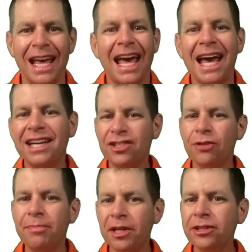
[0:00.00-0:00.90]
As you
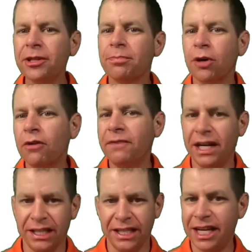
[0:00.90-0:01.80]
build your
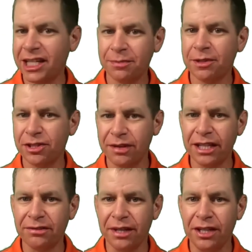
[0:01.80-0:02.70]
profile in Experts
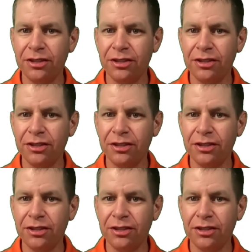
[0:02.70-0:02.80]
Directory,